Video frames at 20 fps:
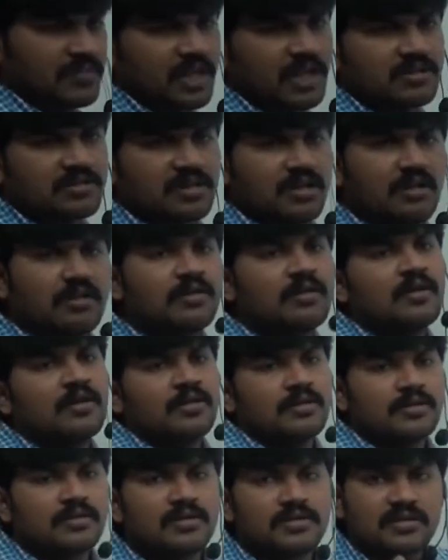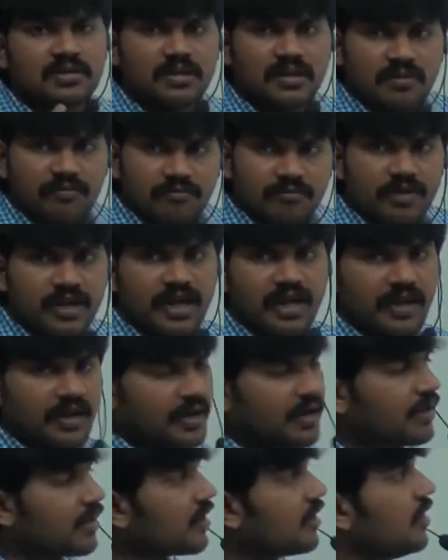That's all. This is the
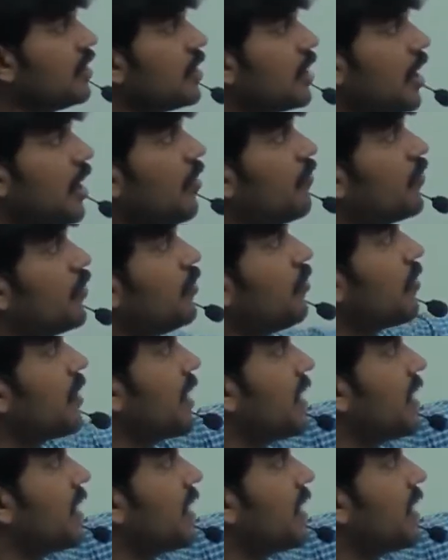way how you